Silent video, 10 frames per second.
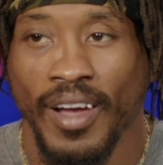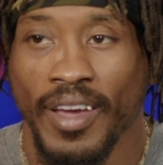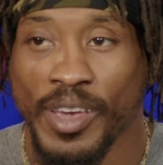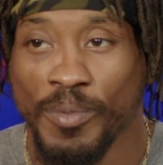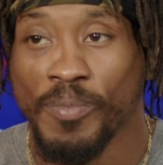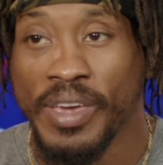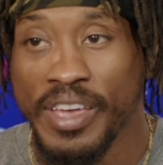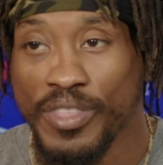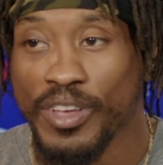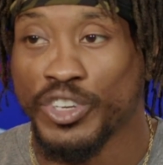Him
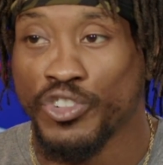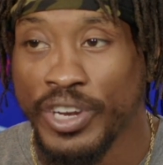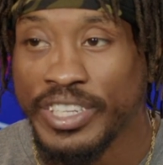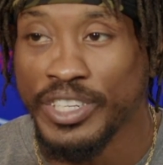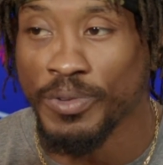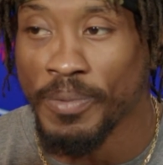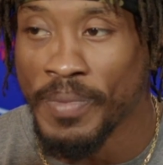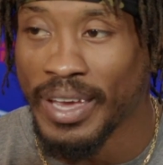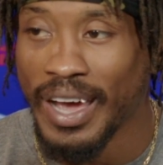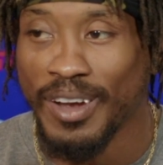in the trenches with
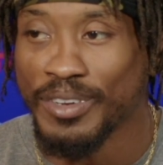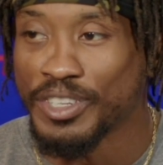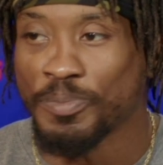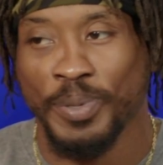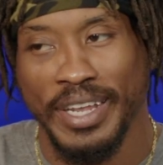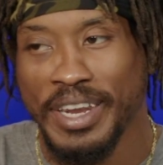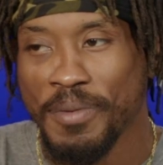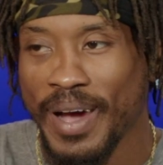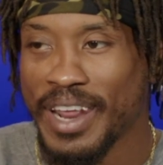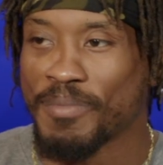me. I don't just put
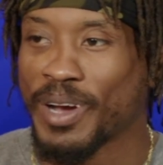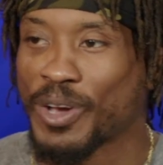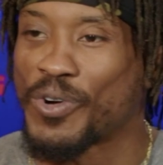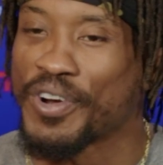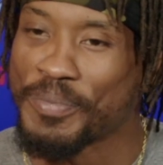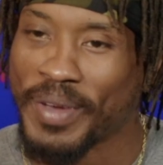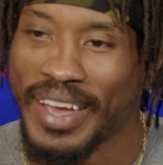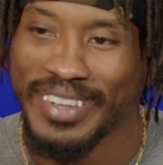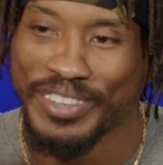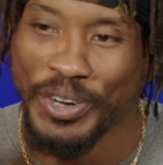anybody in my corner,
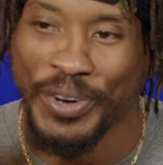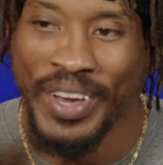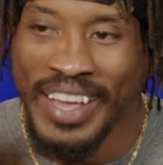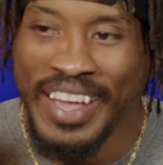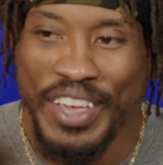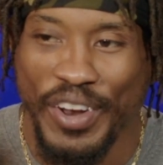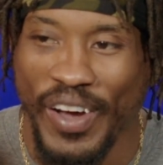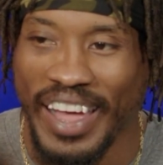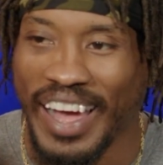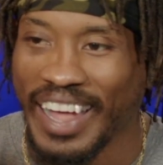man. So, you know,
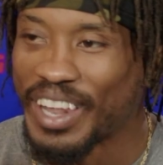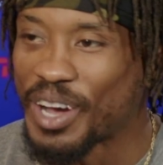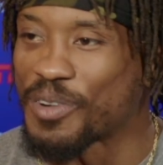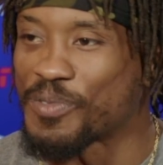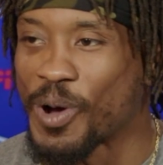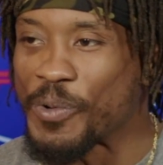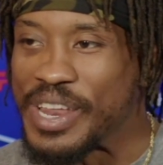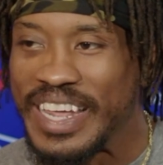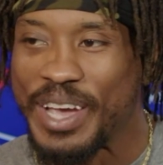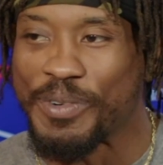I love what we
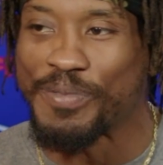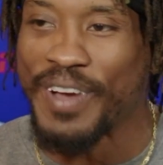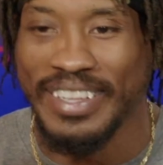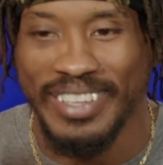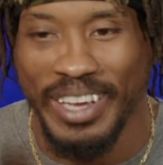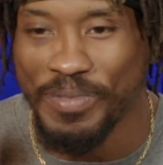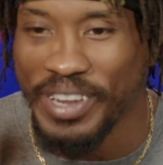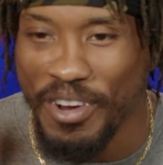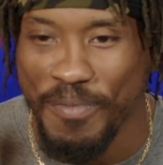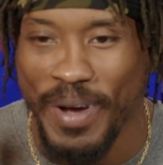did with Fight Tips, and
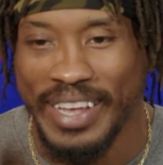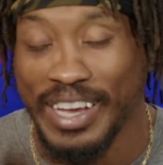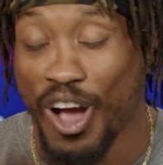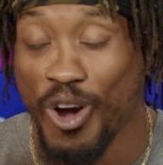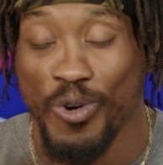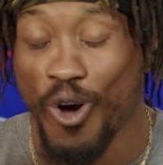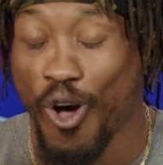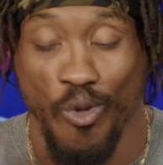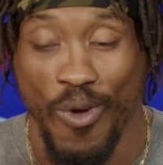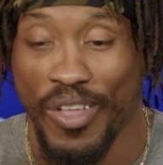everybody
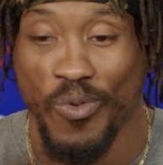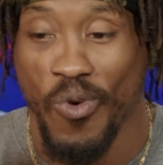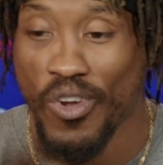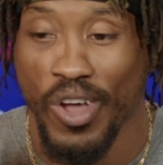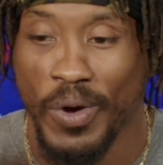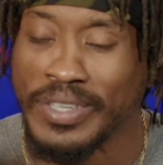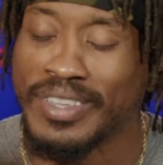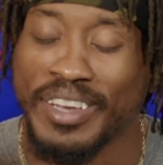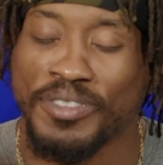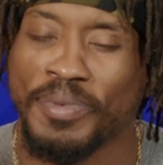all around the world always
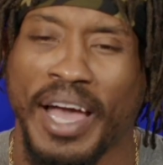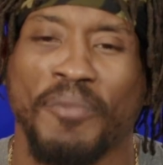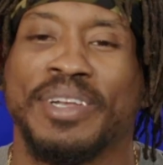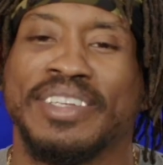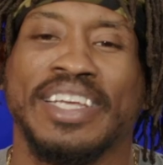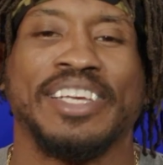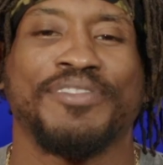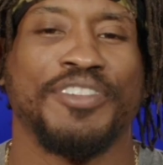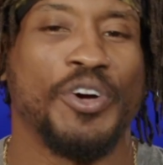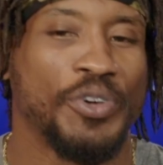tells me how much they
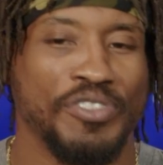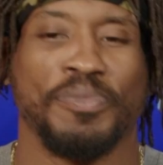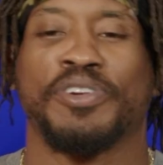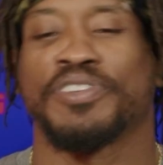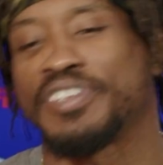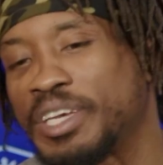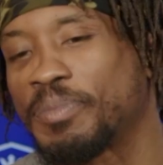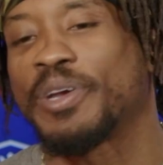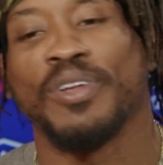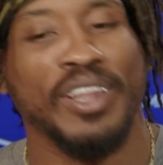noticed me or seen
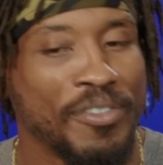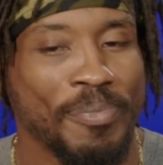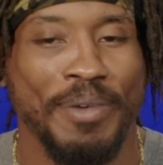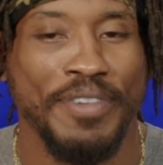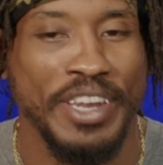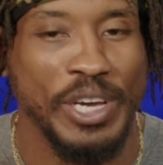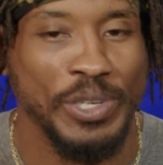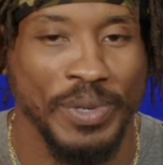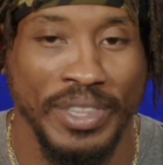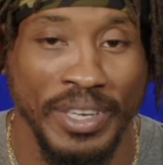me or loved my
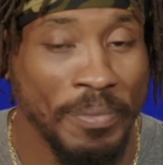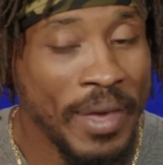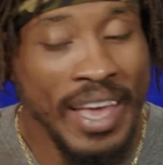videos with him.